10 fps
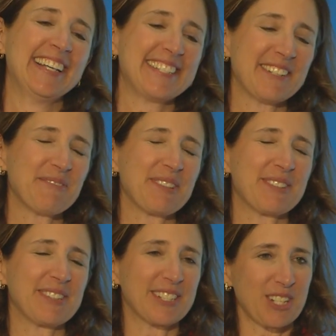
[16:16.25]
So
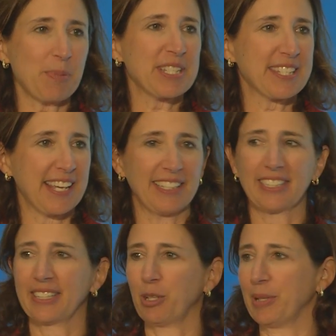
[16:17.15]
let's talk about scale
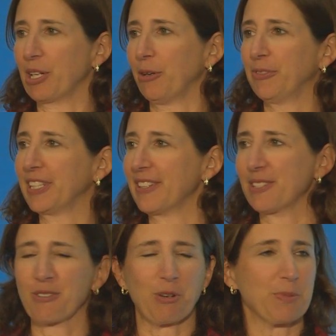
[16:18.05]
a little bit. Hopefully,
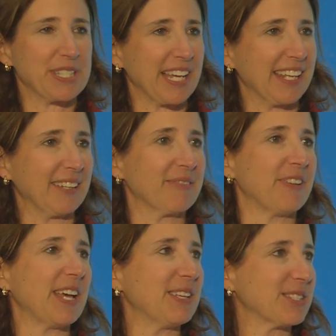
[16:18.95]
this group is at a
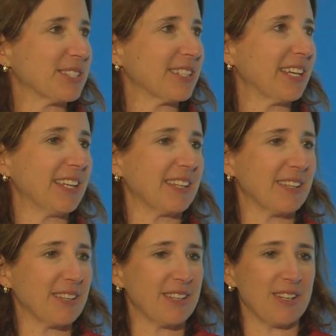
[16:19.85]
phase
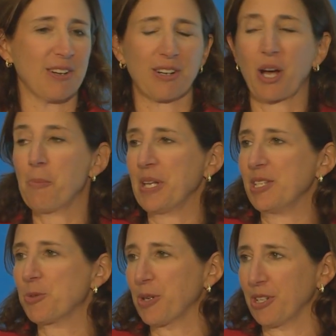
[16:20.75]
in your
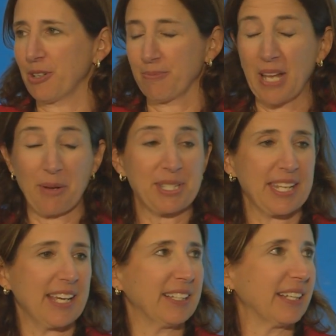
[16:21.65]
companies where you're now
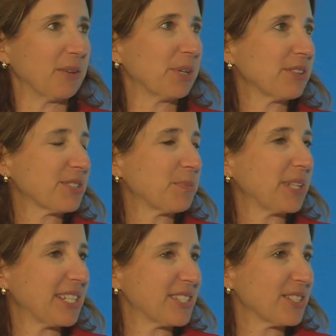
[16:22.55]
scaling. What are some
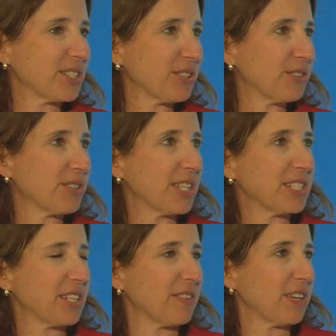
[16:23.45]
lessons learned,
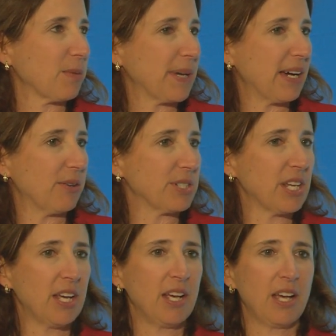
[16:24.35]
things to think about?
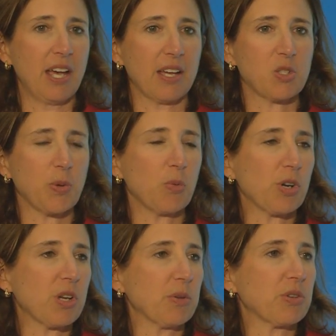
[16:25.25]
And when
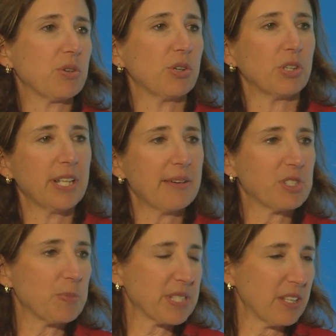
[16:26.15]
working with Google Cloud
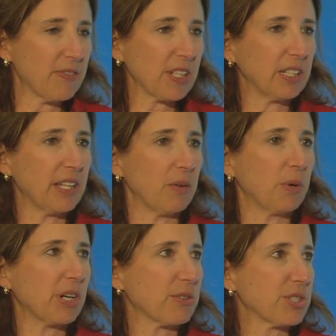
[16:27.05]
specifically,
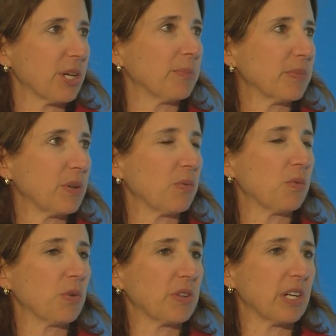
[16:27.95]
what are some
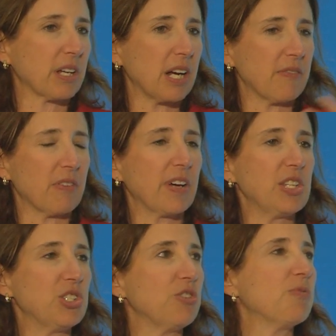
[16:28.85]
the kind of
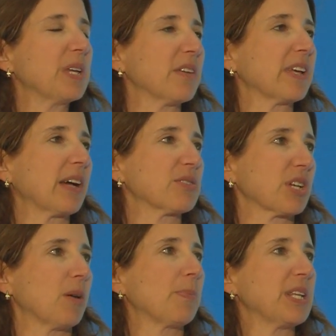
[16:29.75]
advice you've been giving out to
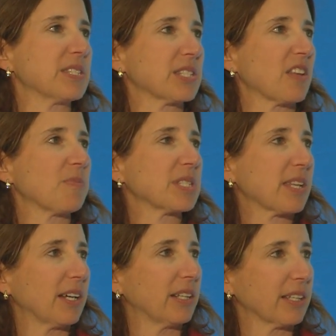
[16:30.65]
companies as they've been
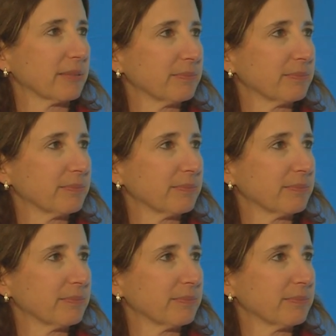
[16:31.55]
scaling?